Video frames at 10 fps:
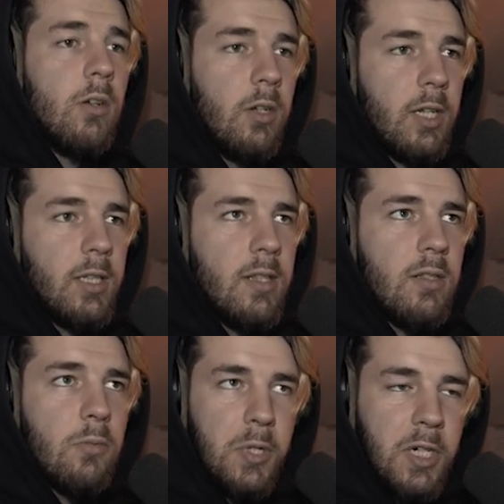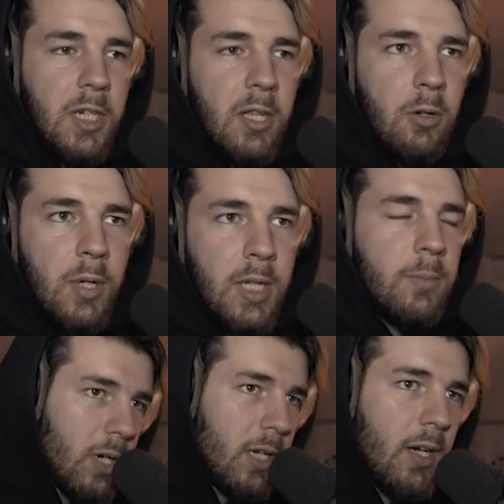Okay, that's a weird
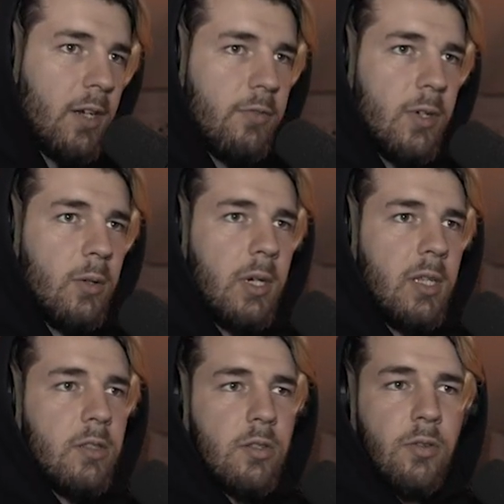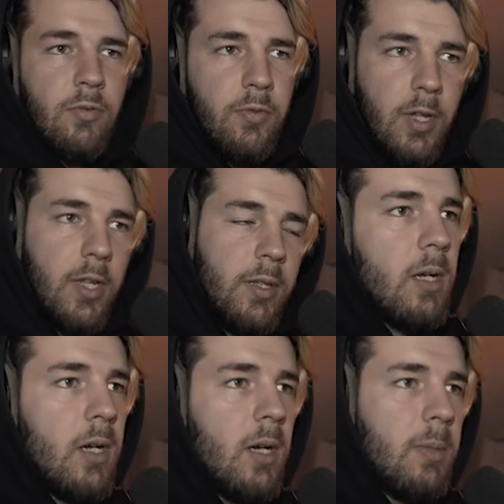808, but I kind of fuck with it, so fuck it.
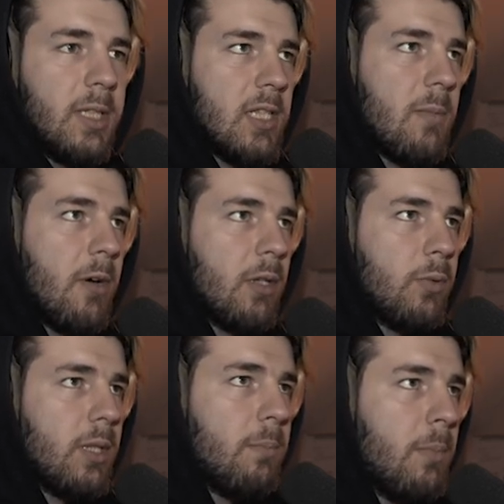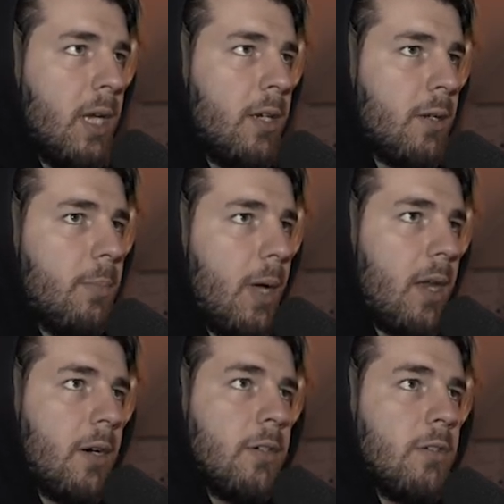But that's about it with the main
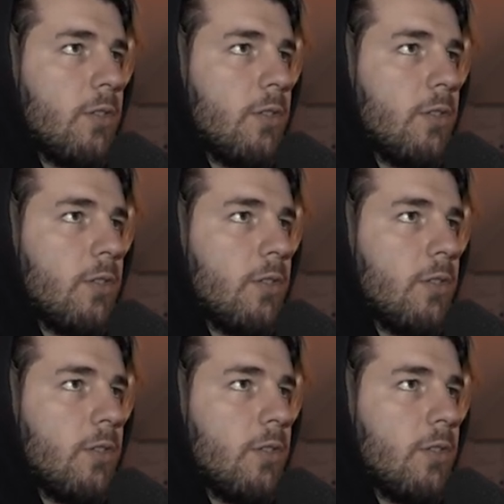pattern.